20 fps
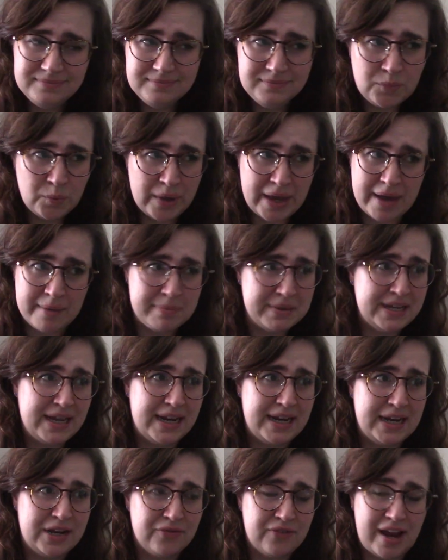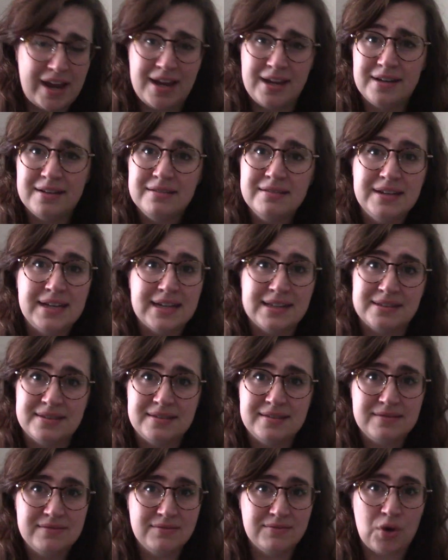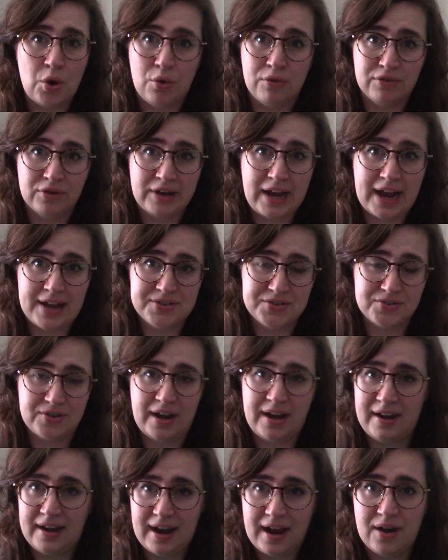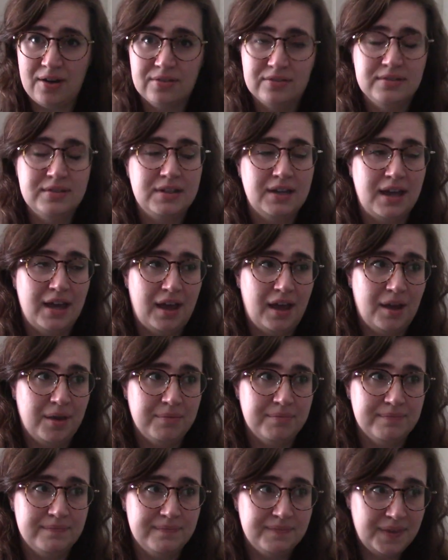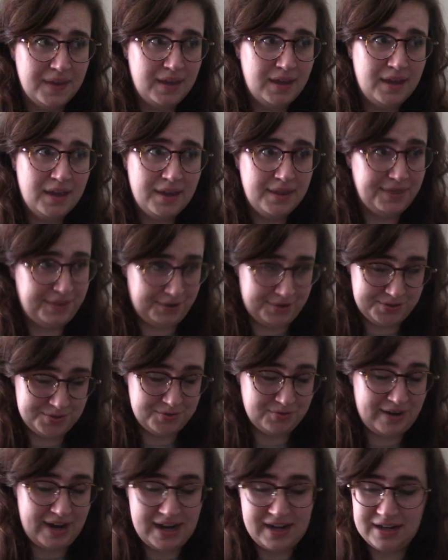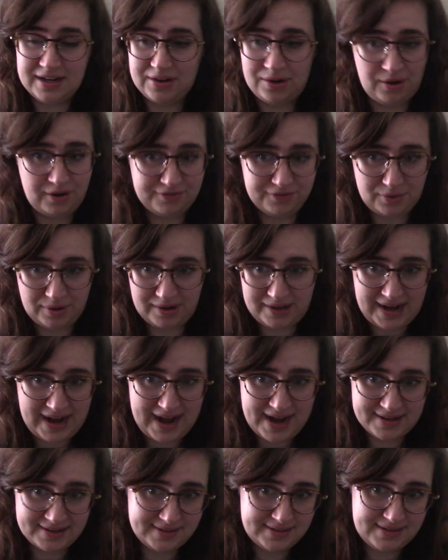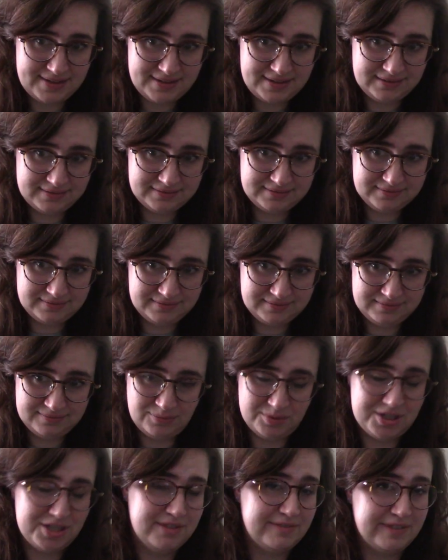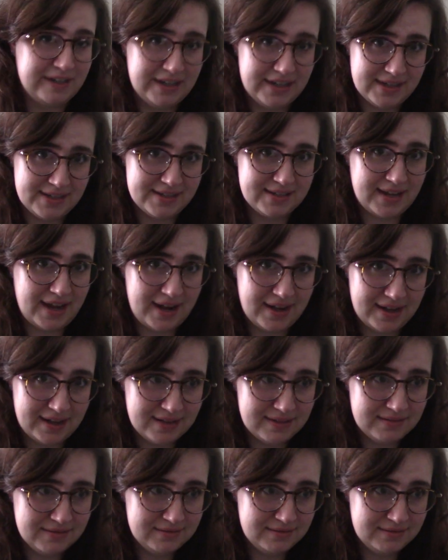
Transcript: We have been getting rain. It's overcast right now. There's rain in our forecast, which is very exciting.